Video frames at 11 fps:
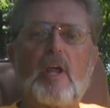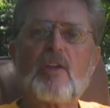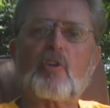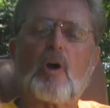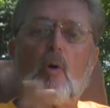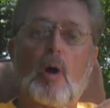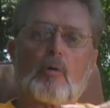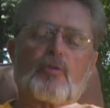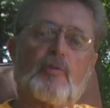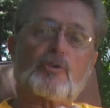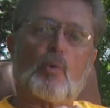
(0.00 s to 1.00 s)
days ago, I
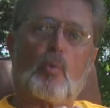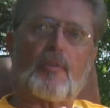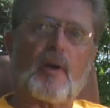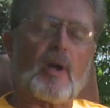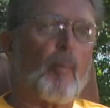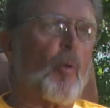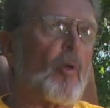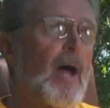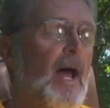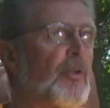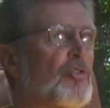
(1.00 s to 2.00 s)
was fishing with a couple
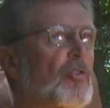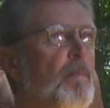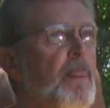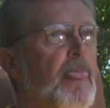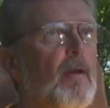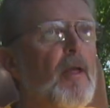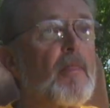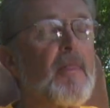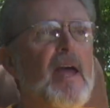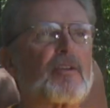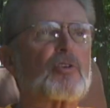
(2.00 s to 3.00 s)
guys
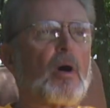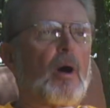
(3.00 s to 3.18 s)
that